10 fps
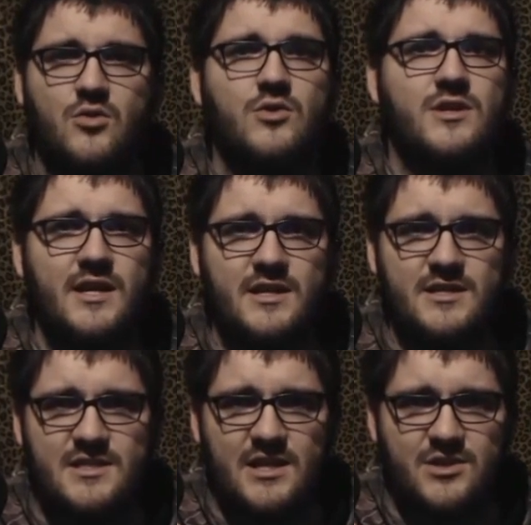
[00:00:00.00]
coordinate
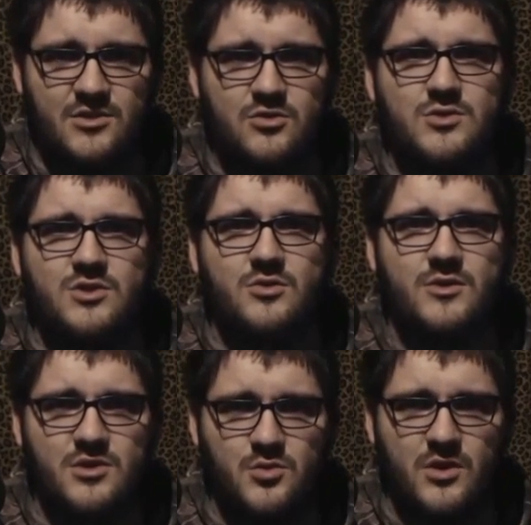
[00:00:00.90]
exactly who was
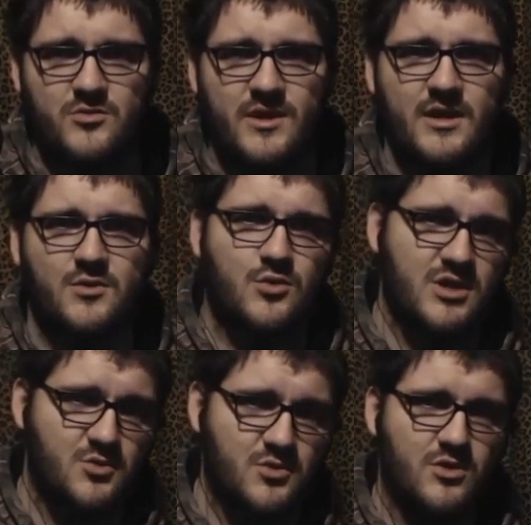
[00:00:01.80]
going to what raid,
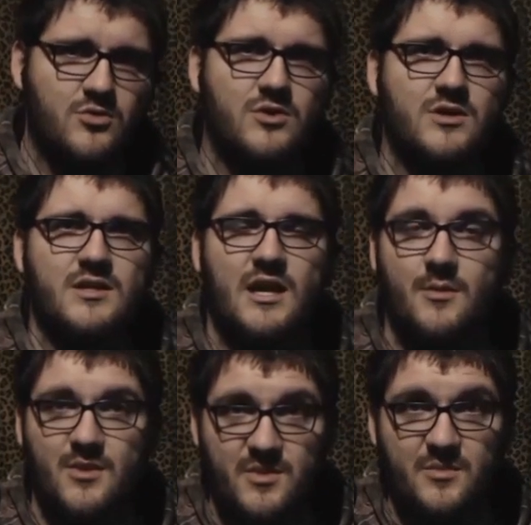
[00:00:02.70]
when they were going,
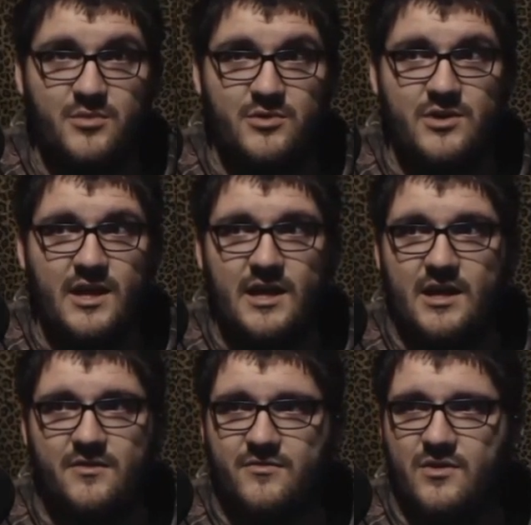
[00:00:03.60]
how many people you'd
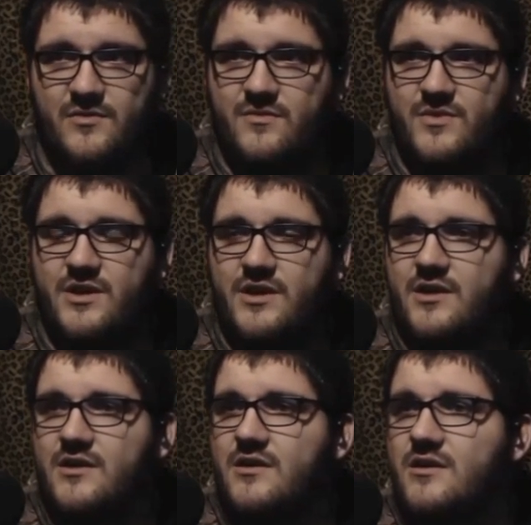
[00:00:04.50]
have, and went from
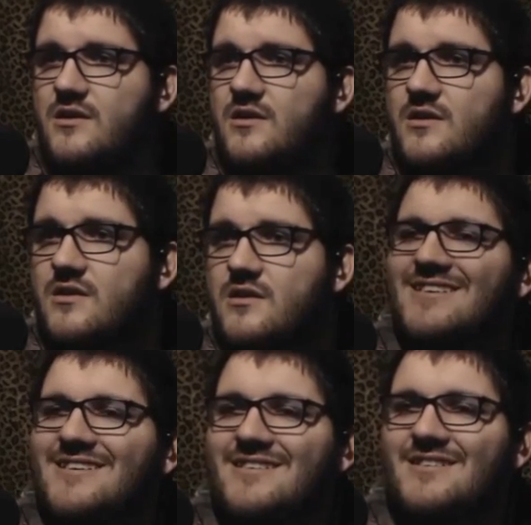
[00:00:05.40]
there.
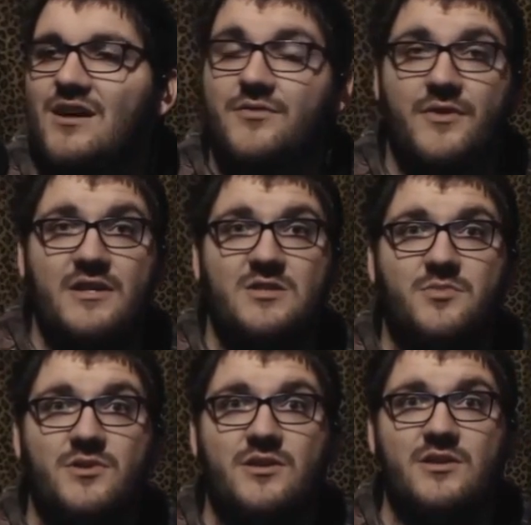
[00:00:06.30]
On
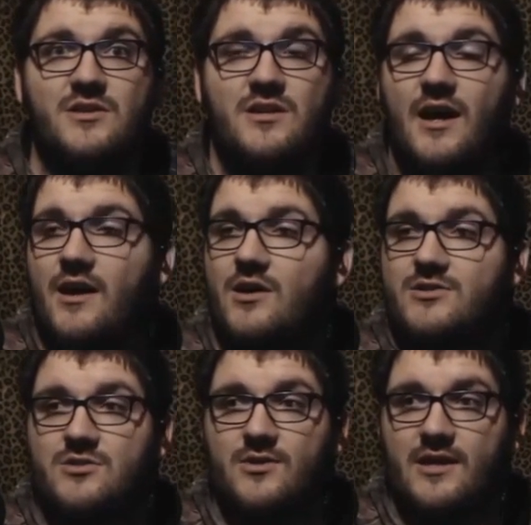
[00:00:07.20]
Facebook, I
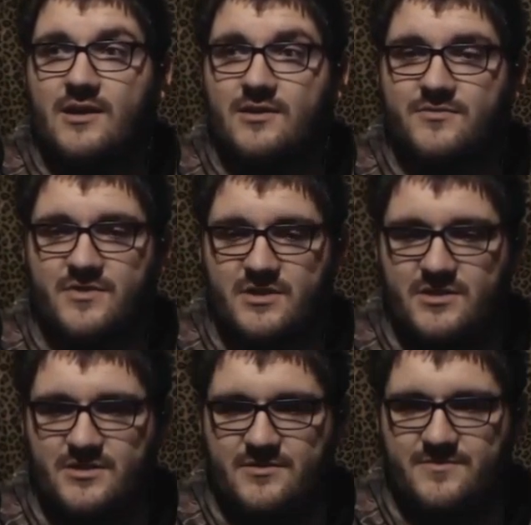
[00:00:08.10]
also have
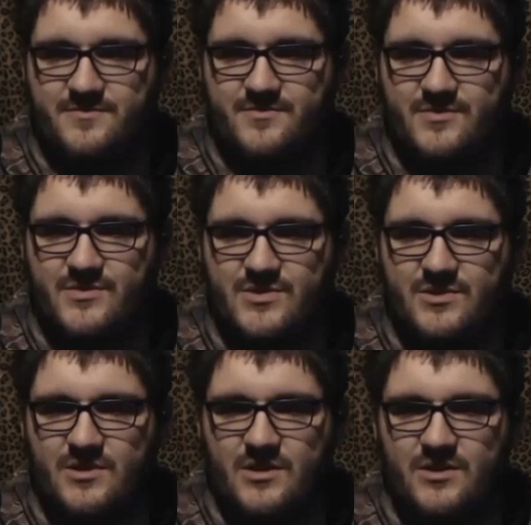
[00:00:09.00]

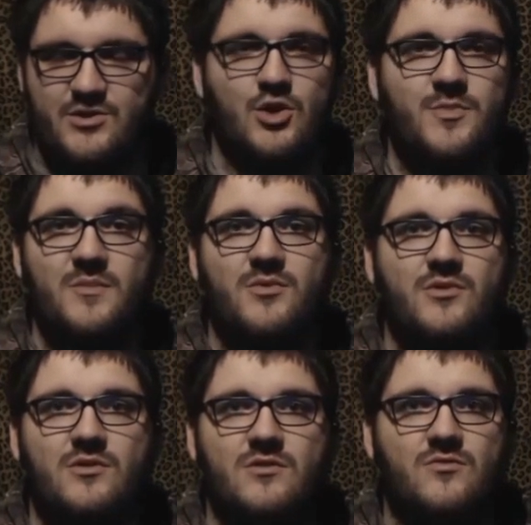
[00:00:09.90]
to show
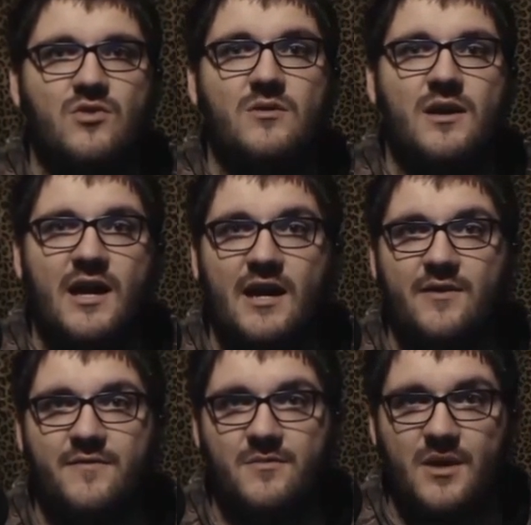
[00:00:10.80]
people what I
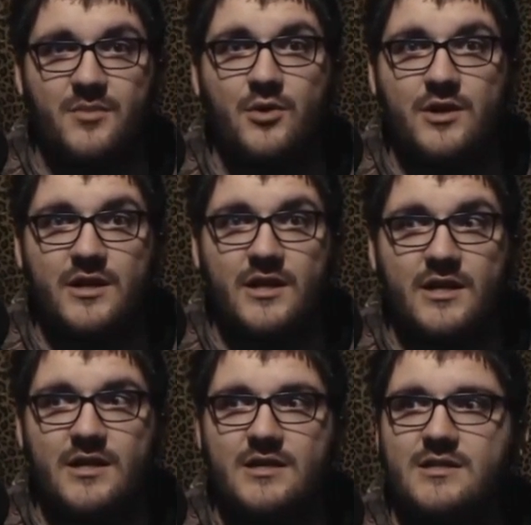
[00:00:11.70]
have for my
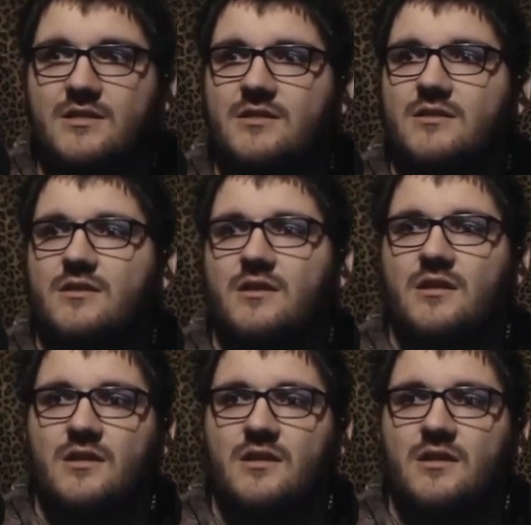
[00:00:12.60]
Pokedex